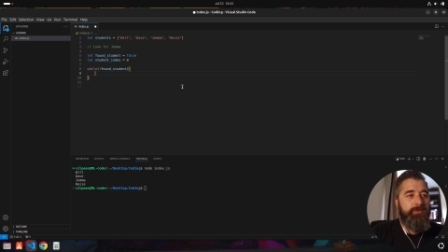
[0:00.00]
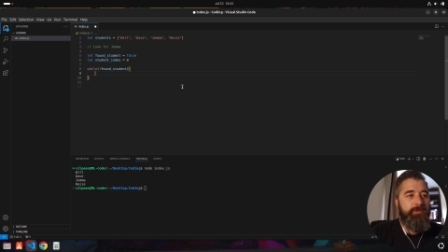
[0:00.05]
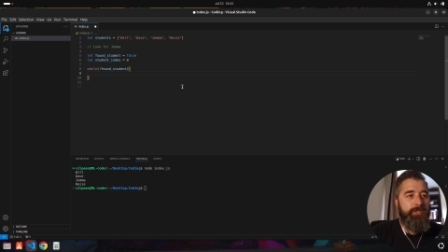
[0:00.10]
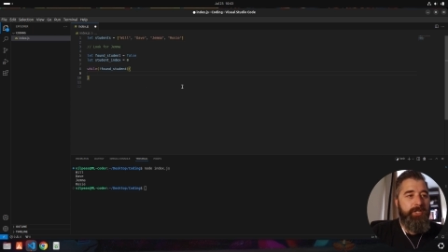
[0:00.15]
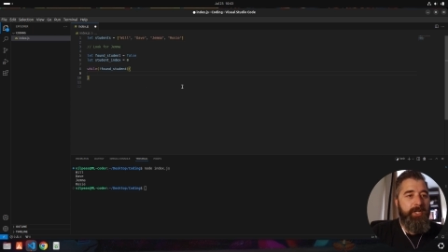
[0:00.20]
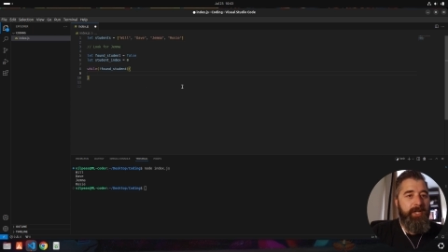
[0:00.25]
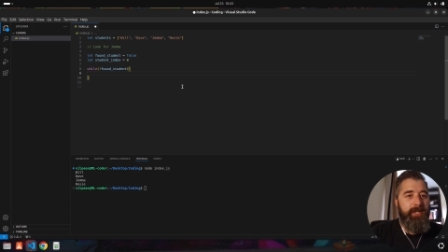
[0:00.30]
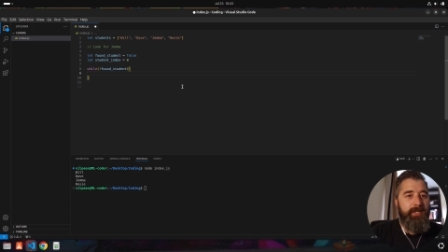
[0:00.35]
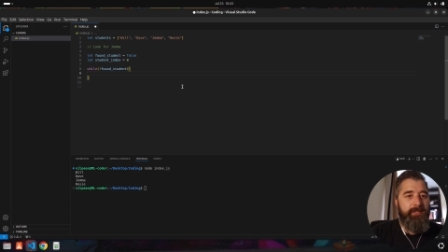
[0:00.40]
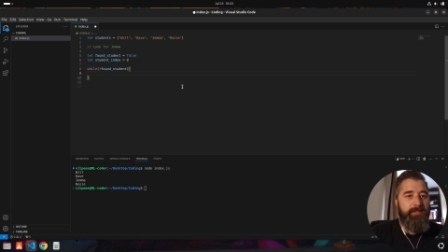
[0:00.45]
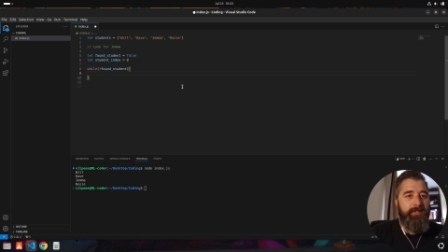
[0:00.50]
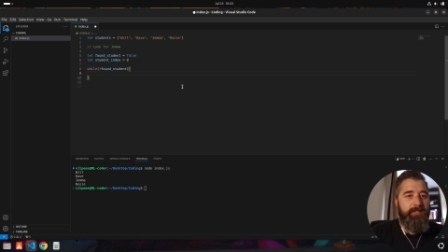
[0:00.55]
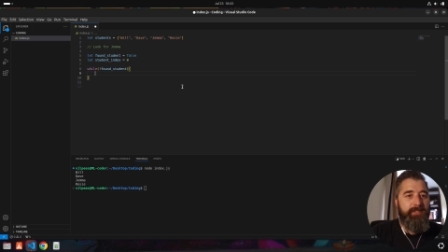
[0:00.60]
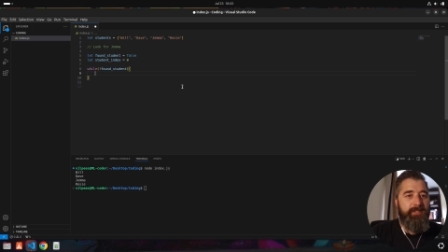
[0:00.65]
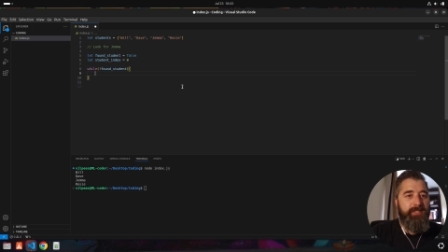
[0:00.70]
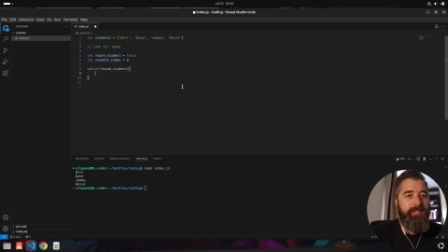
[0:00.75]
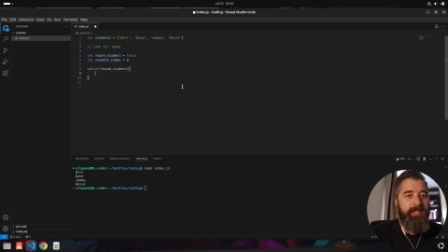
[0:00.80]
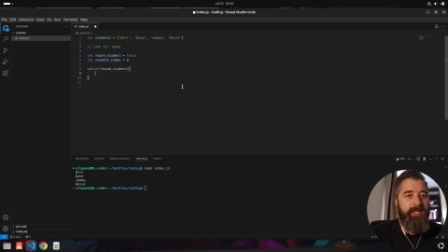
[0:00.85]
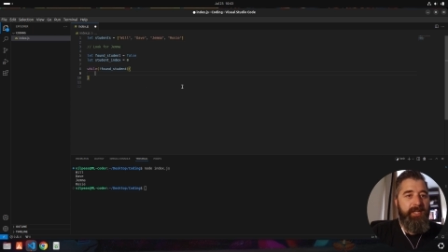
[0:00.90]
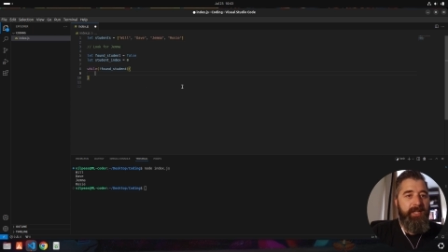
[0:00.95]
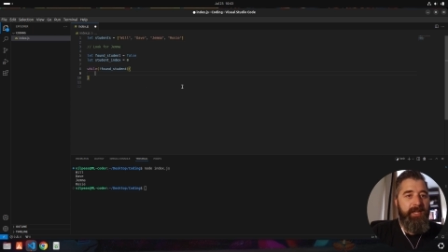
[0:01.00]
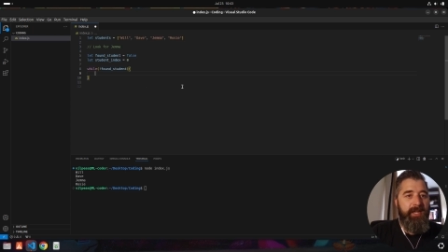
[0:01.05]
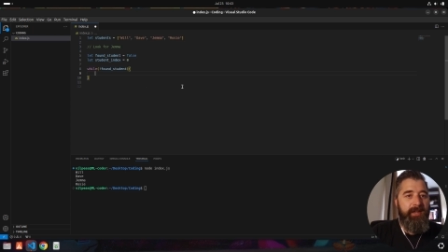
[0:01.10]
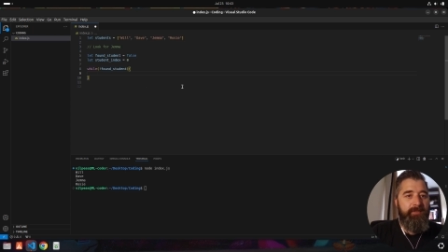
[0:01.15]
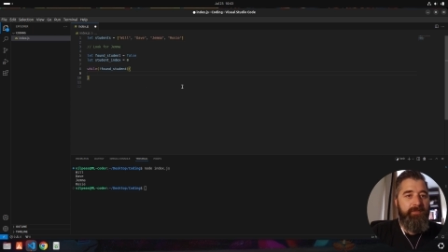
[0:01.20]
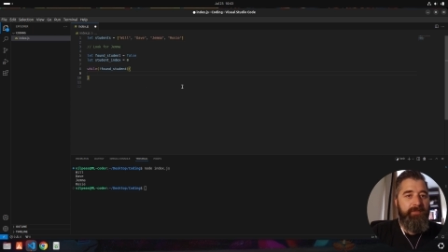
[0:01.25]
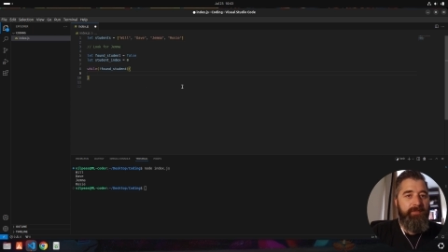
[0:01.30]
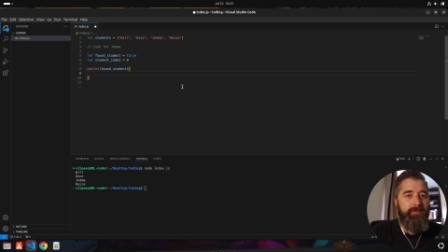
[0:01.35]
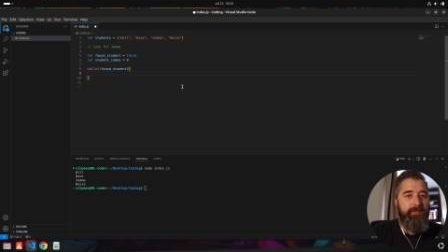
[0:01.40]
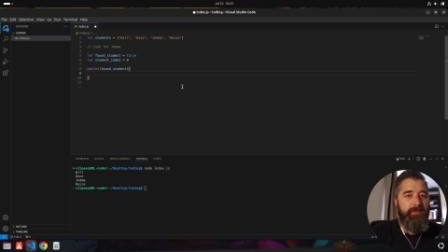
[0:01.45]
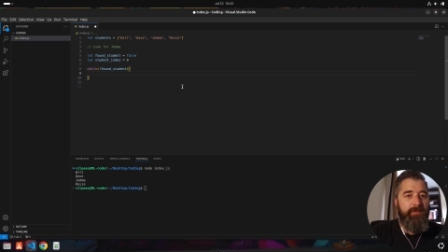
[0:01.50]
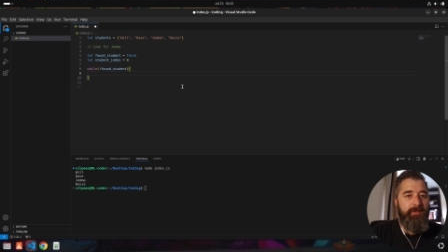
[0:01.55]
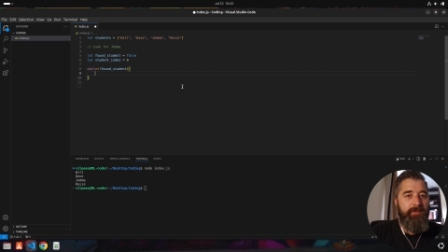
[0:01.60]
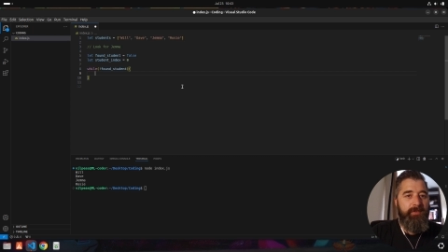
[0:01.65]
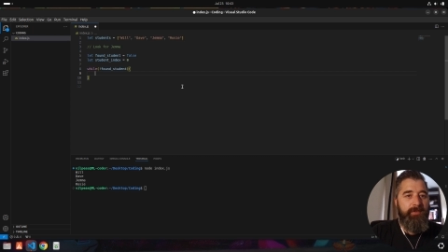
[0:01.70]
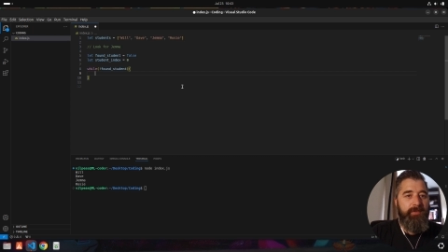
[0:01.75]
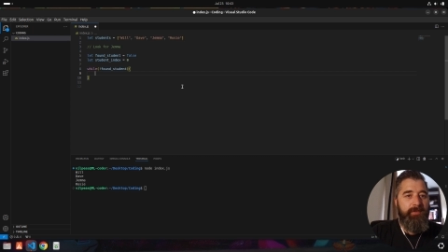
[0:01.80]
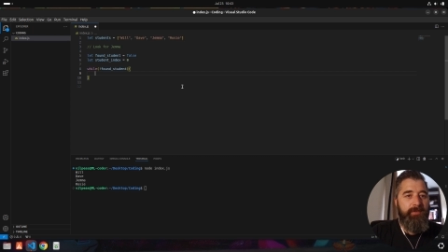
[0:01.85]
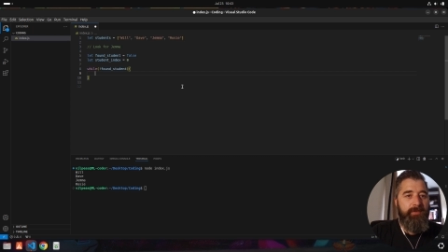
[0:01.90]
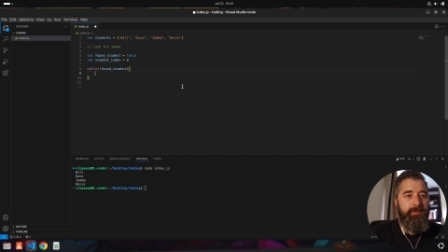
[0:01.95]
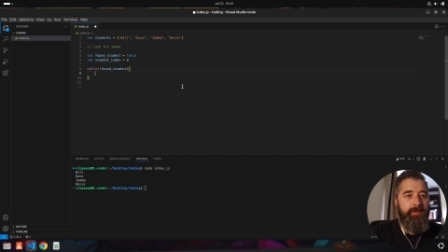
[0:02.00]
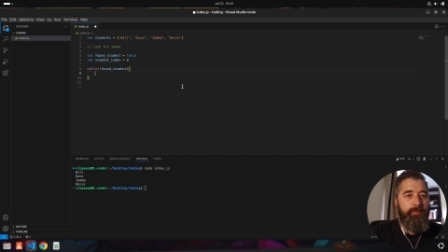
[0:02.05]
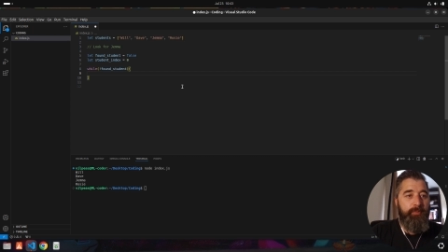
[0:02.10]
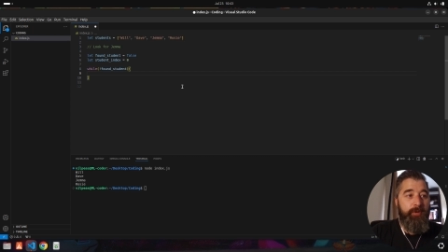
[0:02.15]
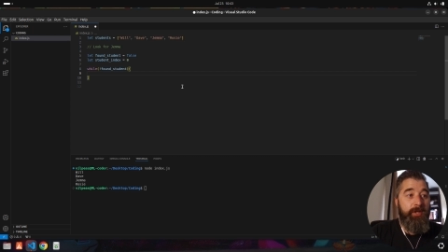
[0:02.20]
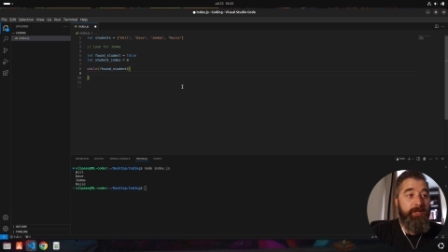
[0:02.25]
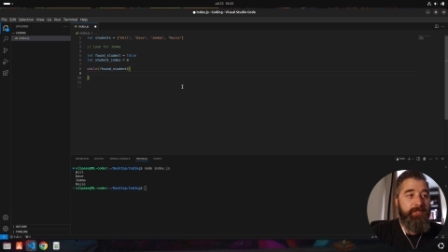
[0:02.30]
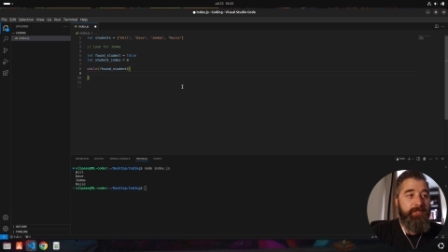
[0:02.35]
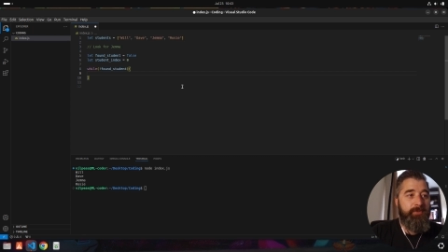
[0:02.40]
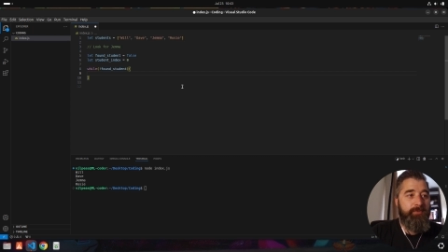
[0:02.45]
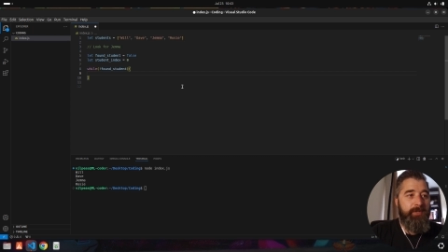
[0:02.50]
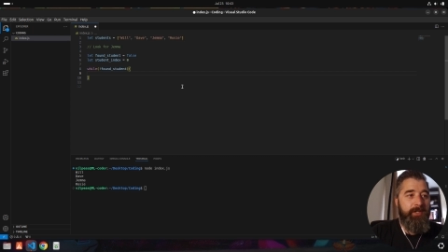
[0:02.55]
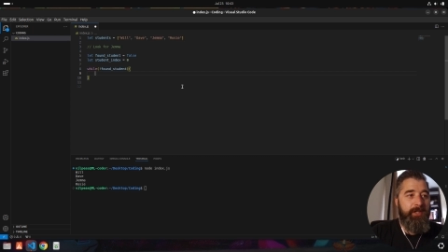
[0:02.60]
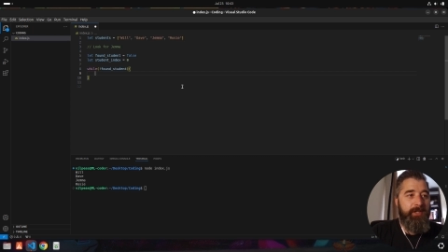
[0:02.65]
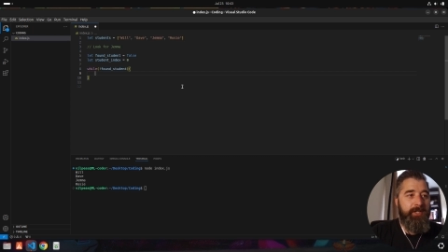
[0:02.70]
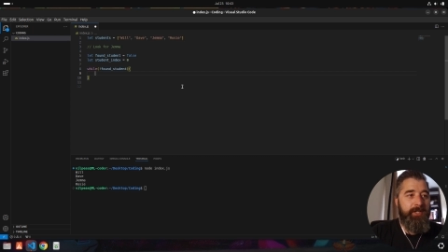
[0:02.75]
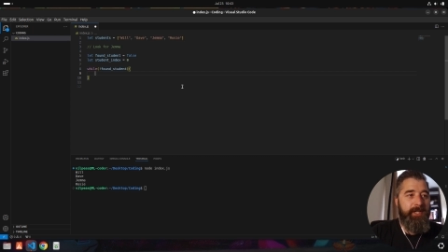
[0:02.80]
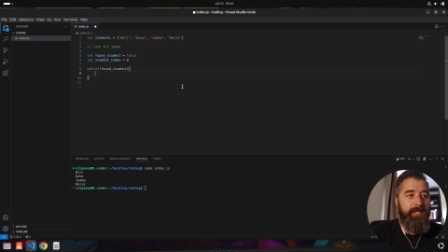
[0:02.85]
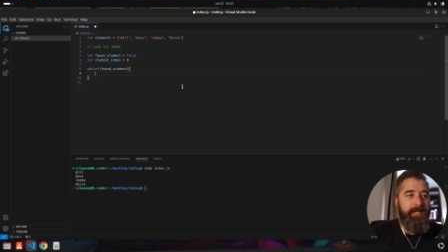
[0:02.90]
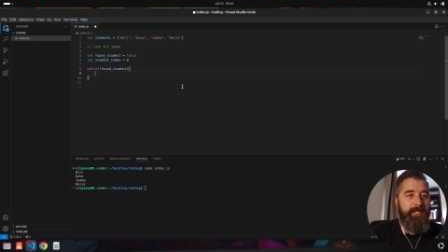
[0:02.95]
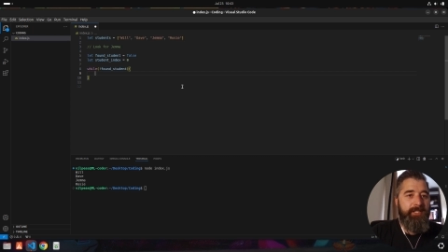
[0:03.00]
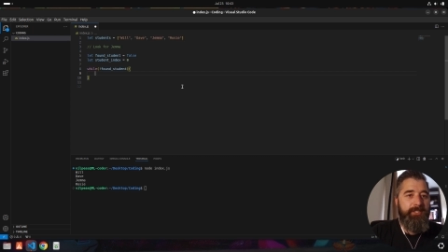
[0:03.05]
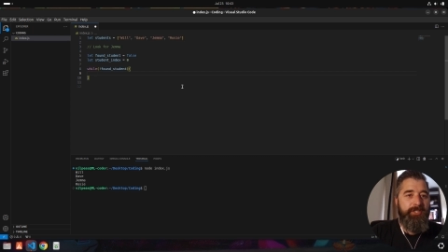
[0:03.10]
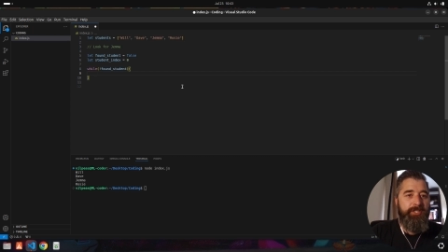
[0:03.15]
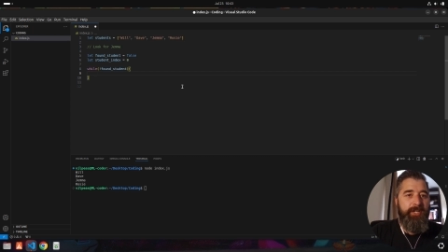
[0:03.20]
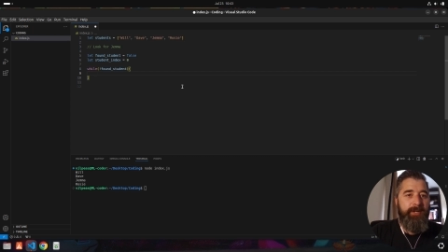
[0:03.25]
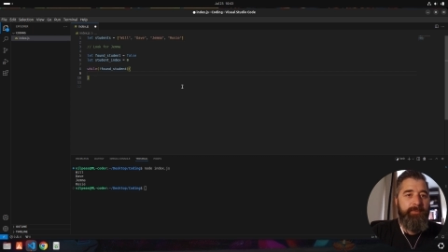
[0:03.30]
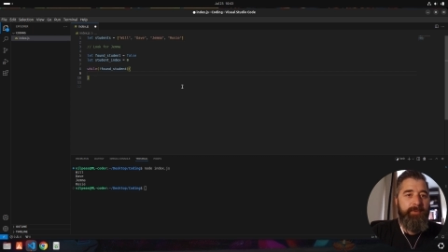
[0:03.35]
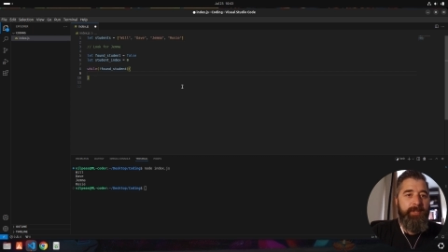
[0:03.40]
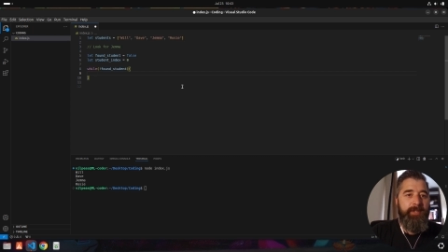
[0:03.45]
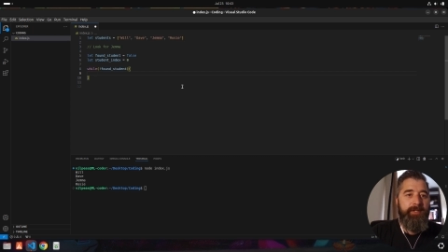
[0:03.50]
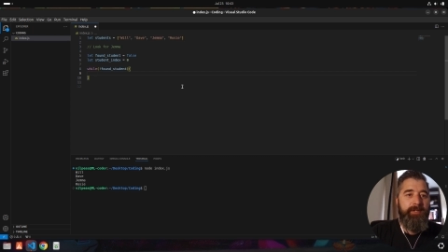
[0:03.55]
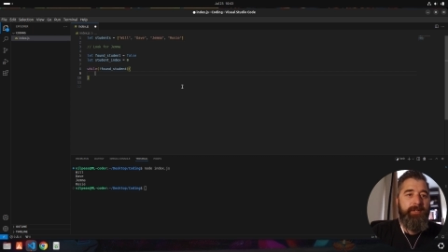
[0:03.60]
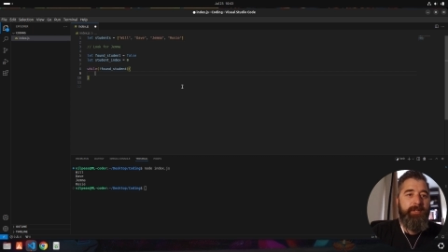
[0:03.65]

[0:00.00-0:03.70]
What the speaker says: check to see if the person we're looking at is Gemma.